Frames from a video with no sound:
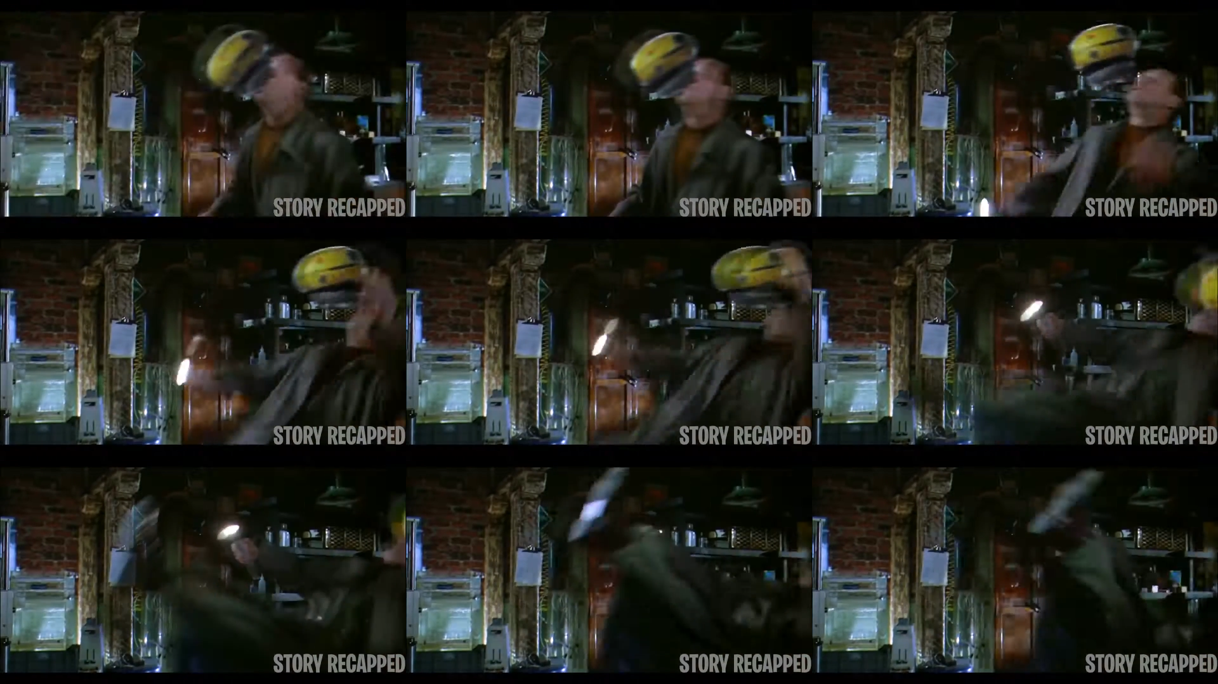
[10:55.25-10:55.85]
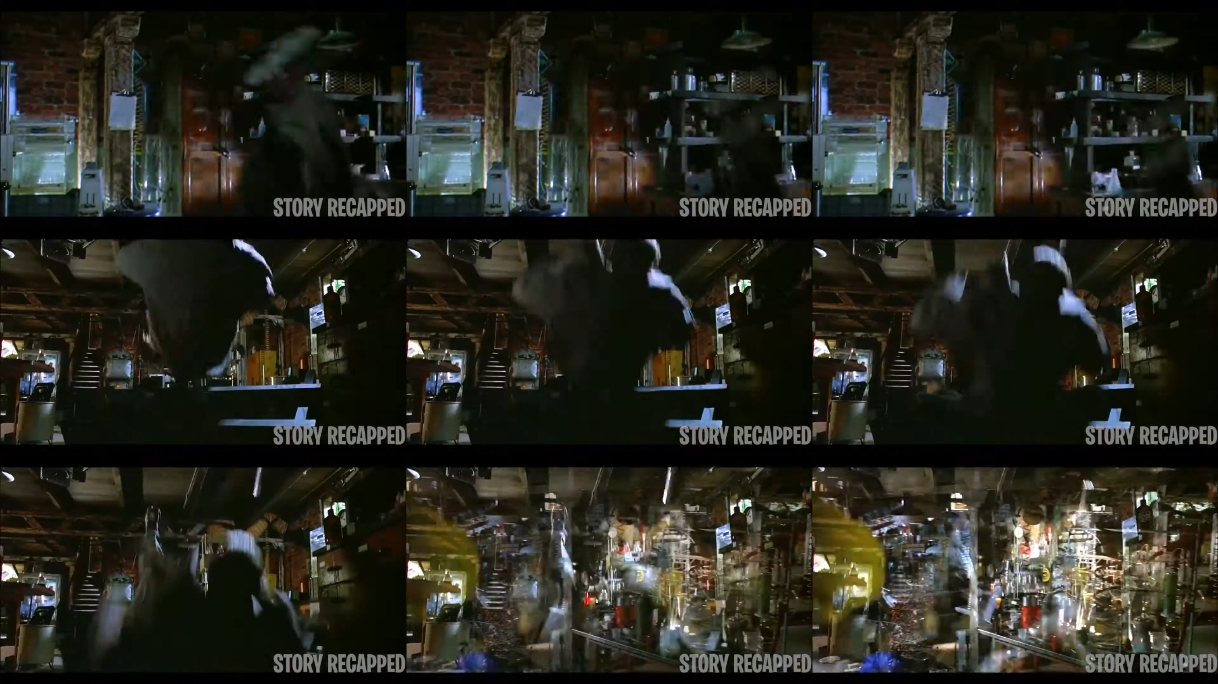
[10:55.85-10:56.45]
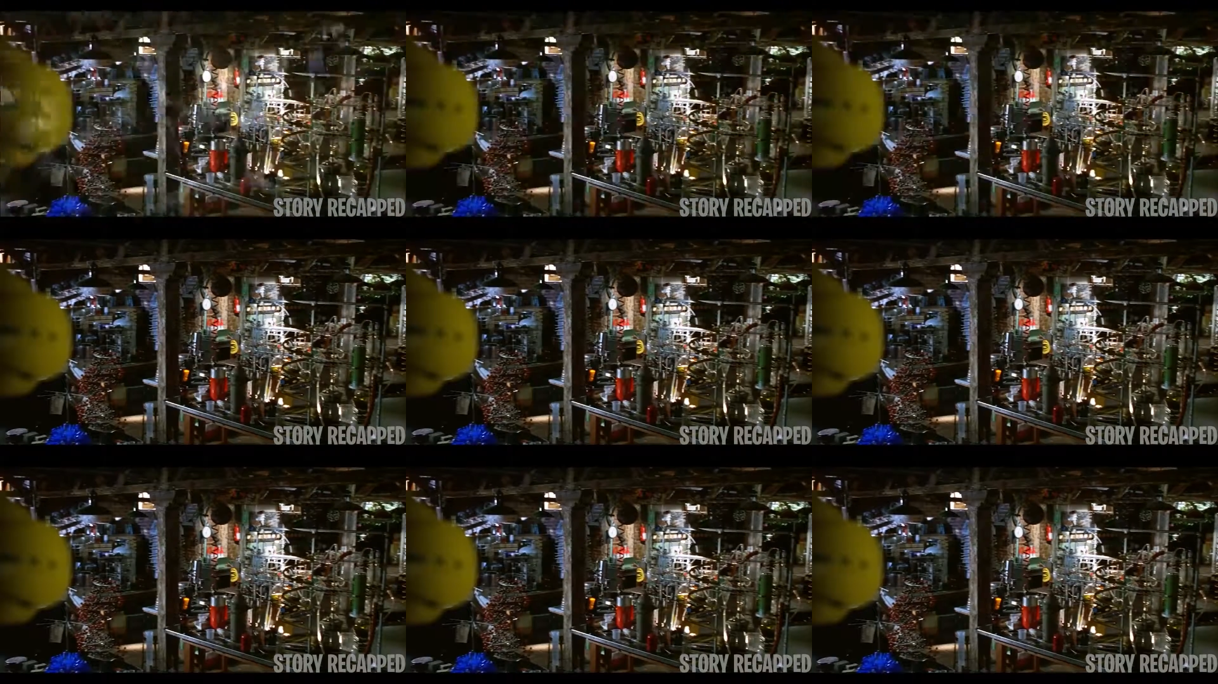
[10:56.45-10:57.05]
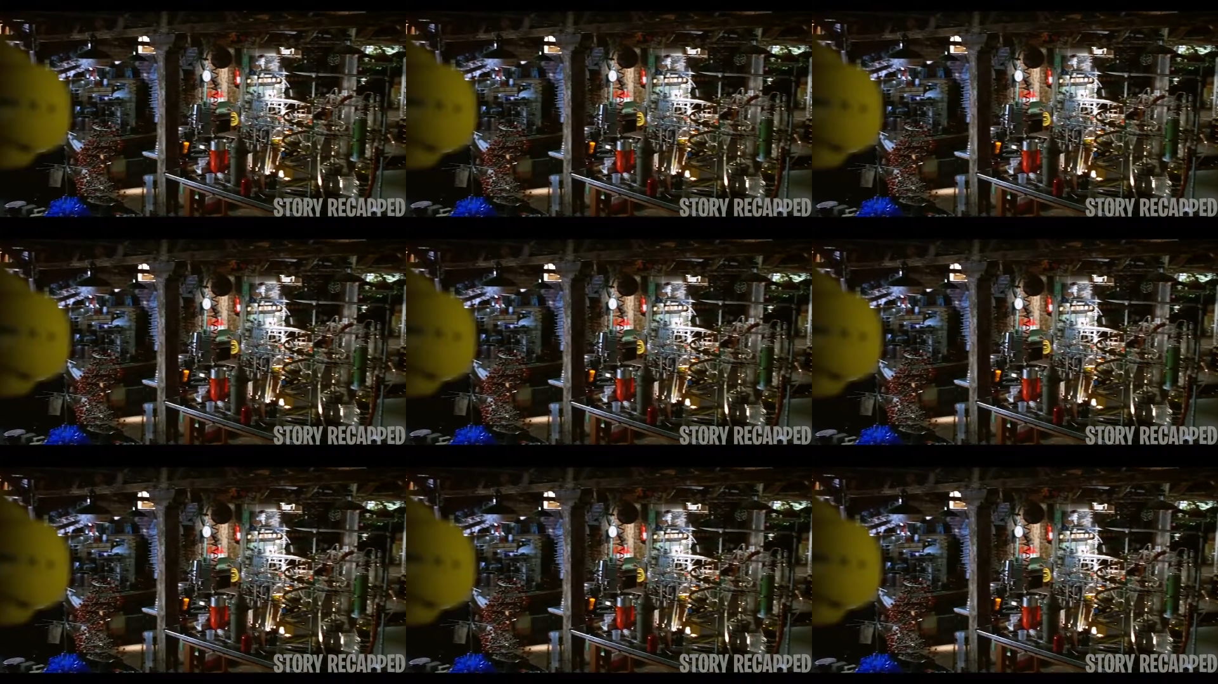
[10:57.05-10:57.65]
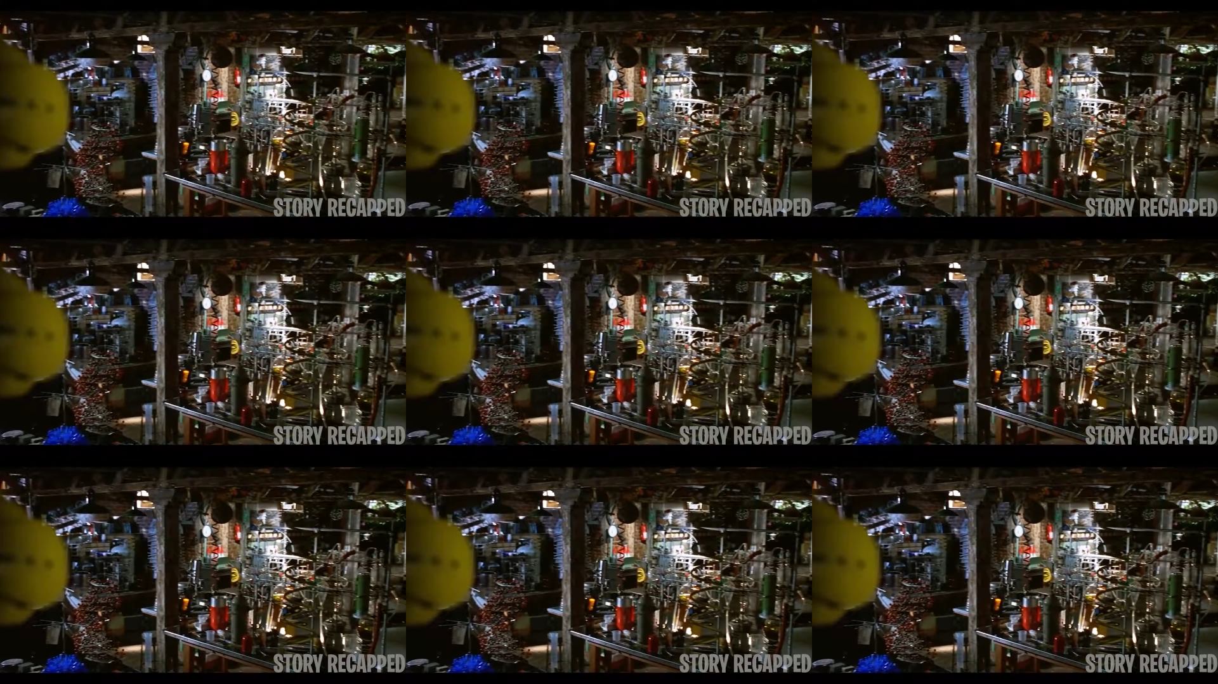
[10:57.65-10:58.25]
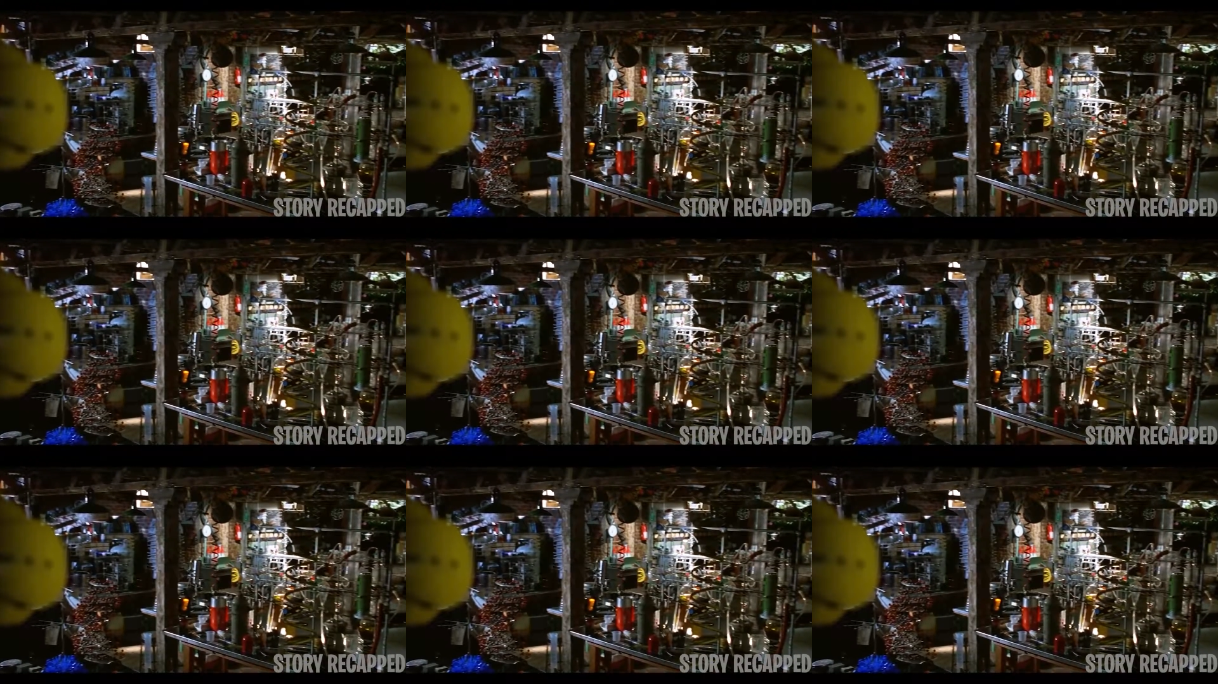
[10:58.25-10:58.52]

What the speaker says: Nobody's mouth can be seen.